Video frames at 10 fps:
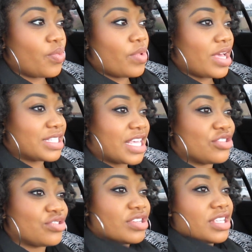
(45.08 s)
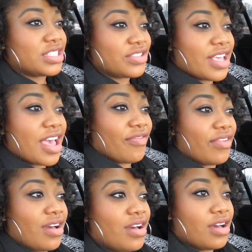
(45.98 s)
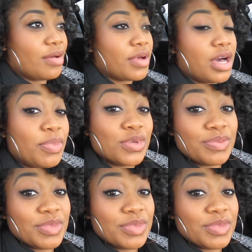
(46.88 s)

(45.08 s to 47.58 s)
I scheduled us to have a um, couples